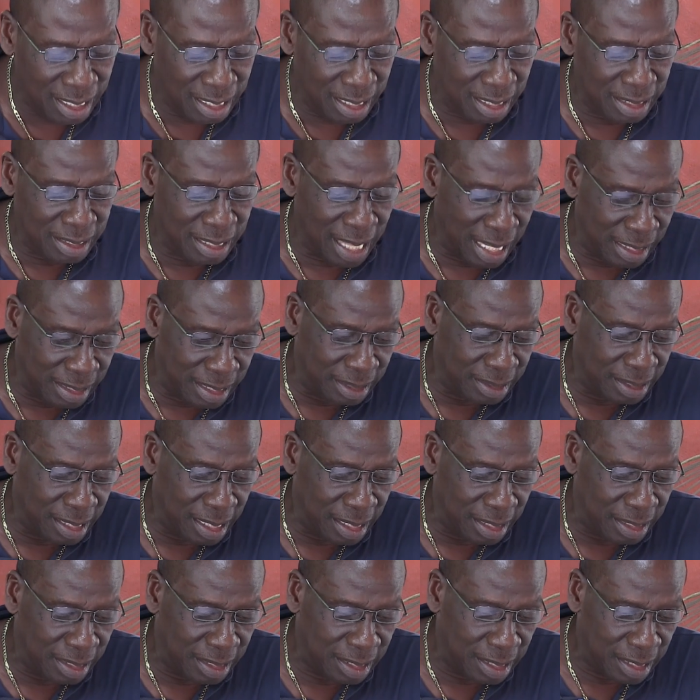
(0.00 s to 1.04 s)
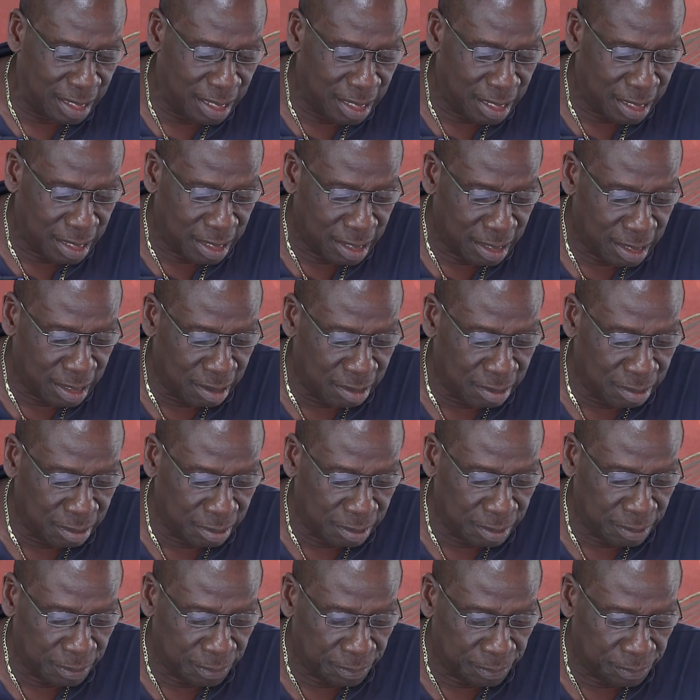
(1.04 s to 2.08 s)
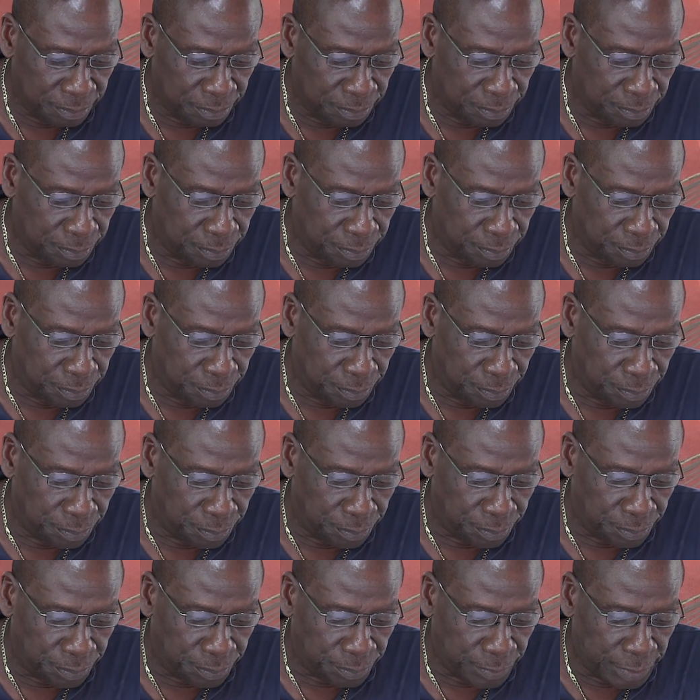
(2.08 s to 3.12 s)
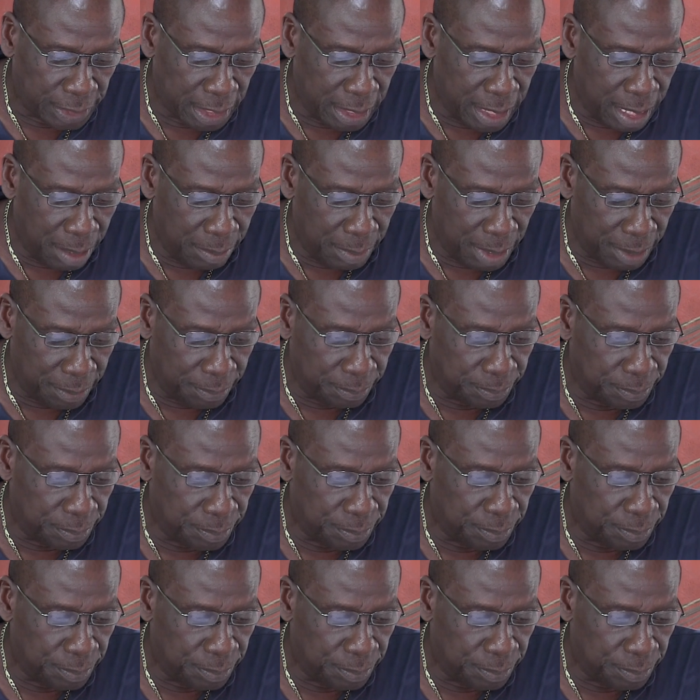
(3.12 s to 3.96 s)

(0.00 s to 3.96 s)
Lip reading: That is it. You know? Yeah, man.